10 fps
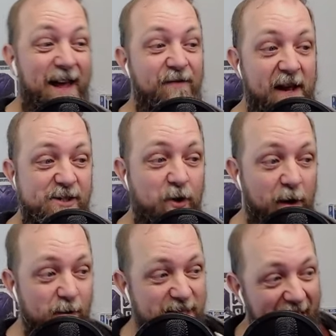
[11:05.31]
Then Sony
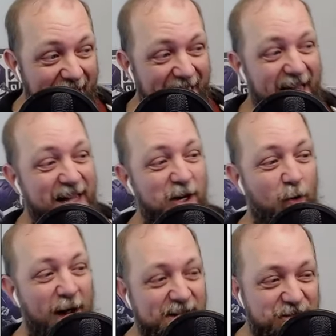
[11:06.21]
was like, ah, you know
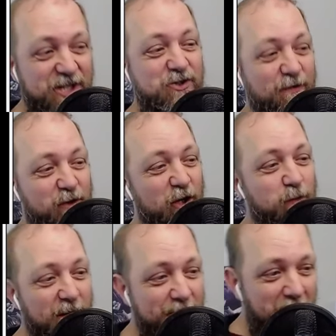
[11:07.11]
what? Gesture of
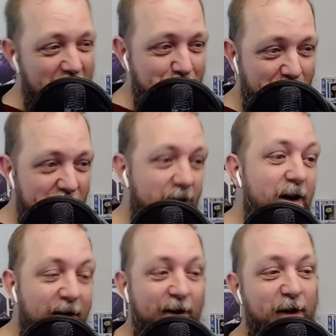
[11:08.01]
goodwill, in my opinion,
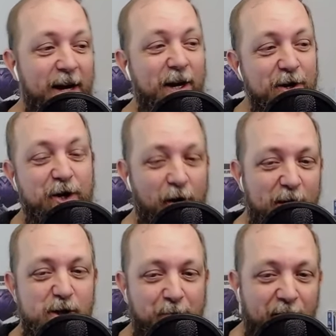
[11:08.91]
right? Here you go.
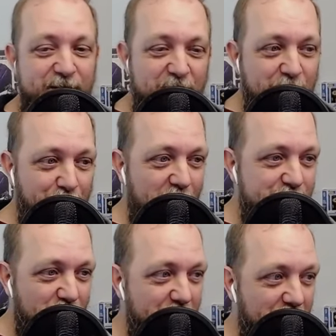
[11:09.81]
Here's a PlayStation Plus
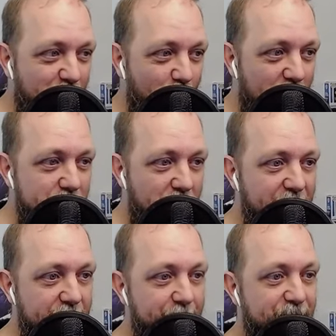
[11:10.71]
Premium for one
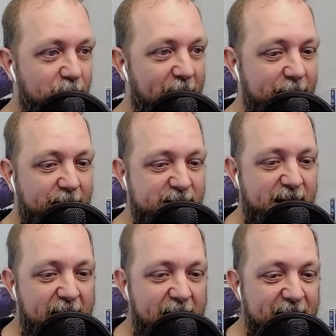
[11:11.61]
month, right? Because it,
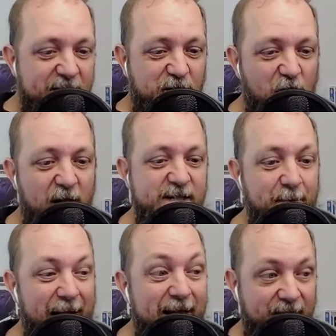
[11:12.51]
it doesn't cost them
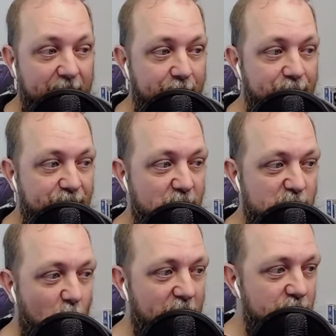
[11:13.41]
anything.
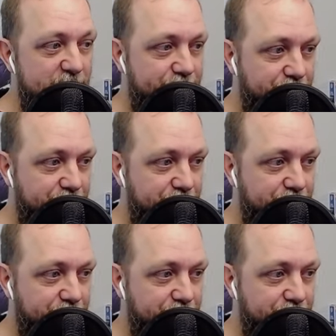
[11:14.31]
Come on, Ghost.